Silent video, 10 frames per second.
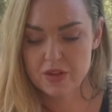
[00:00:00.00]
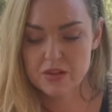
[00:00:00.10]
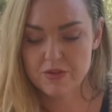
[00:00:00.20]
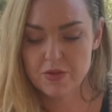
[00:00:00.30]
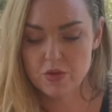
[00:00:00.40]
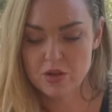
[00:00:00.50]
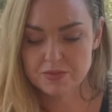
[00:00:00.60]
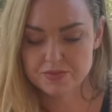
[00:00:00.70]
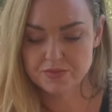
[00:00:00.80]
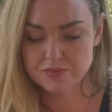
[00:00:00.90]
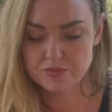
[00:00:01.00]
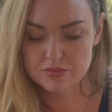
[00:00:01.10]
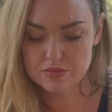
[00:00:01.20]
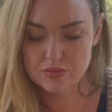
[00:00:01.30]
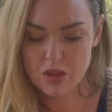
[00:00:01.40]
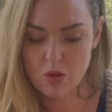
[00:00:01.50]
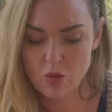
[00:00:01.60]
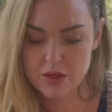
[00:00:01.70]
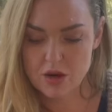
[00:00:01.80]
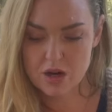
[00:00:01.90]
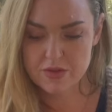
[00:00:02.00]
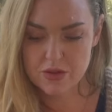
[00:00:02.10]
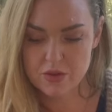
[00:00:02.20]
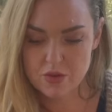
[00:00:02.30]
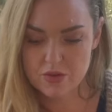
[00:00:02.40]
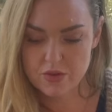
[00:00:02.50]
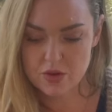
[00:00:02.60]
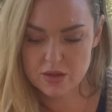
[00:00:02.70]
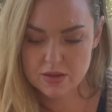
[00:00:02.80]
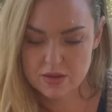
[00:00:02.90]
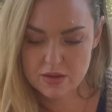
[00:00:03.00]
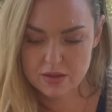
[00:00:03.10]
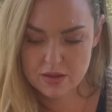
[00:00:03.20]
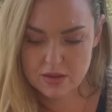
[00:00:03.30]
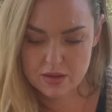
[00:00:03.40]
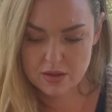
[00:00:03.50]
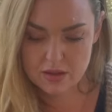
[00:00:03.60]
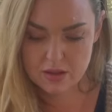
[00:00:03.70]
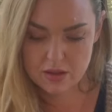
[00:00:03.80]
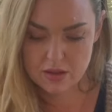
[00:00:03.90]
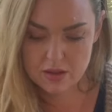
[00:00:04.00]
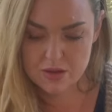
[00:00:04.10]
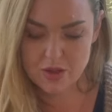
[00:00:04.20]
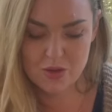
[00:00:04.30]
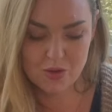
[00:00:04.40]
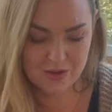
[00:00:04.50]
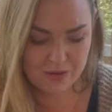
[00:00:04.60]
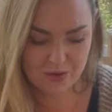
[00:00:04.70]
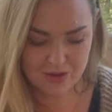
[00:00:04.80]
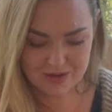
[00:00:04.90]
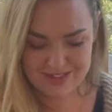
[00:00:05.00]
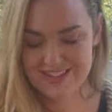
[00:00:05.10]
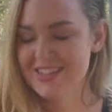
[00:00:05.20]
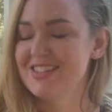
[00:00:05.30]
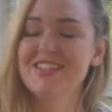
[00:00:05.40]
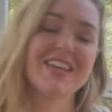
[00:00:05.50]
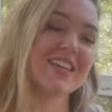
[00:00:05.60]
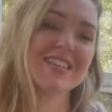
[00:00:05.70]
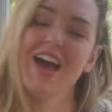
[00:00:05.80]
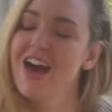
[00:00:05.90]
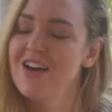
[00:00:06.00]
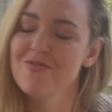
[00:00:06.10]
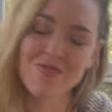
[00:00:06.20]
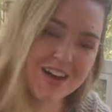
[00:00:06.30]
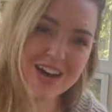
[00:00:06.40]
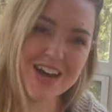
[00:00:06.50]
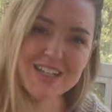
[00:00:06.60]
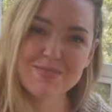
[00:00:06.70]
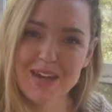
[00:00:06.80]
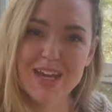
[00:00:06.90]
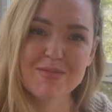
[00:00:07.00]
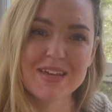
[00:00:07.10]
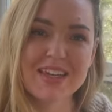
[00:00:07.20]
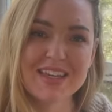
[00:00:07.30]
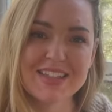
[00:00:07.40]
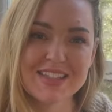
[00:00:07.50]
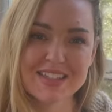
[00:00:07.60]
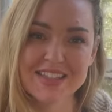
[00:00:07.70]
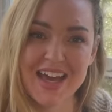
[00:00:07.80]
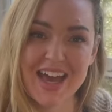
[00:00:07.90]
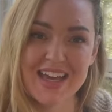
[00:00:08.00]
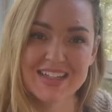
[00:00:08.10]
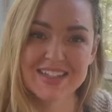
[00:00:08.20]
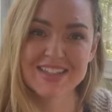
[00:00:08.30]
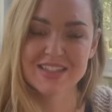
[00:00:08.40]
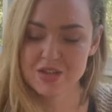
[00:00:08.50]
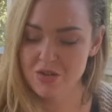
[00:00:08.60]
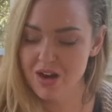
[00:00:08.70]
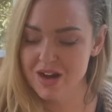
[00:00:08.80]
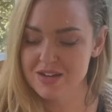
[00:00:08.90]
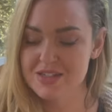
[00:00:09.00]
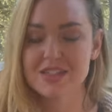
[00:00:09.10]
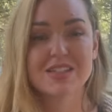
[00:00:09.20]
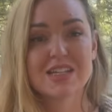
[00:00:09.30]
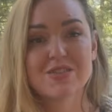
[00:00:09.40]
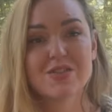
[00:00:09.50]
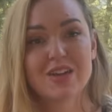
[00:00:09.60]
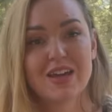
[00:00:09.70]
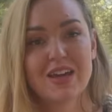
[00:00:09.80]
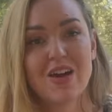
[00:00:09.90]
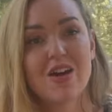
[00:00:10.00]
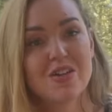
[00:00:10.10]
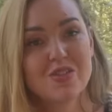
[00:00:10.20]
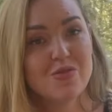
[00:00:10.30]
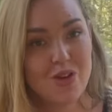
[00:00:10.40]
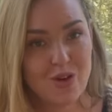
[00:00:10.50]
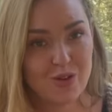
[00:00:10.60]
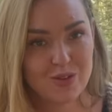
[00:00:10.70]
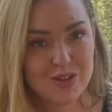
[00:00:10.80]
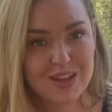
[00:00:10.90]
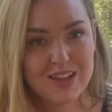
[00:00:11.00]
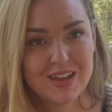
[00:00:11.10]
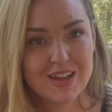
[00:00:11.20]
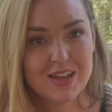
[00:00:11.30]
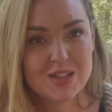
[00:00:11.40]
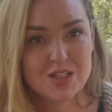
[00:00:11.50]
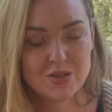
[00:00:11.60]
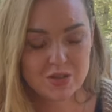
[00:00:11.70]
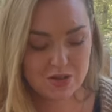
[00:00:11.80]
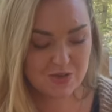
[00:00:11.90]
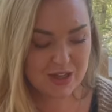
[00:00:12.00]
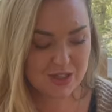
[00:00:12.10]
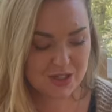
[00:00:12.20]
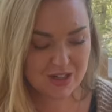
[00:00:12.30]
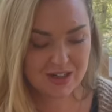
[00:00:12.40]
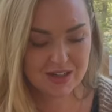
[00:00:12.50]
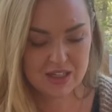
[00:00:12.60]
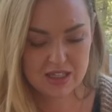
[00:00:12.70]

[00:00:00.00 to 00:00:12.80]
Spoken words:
The Fool. One card for the Cool Fool. The Cool Fool. Six of Wands, baby. Success. You are successfully on the road to a new venture.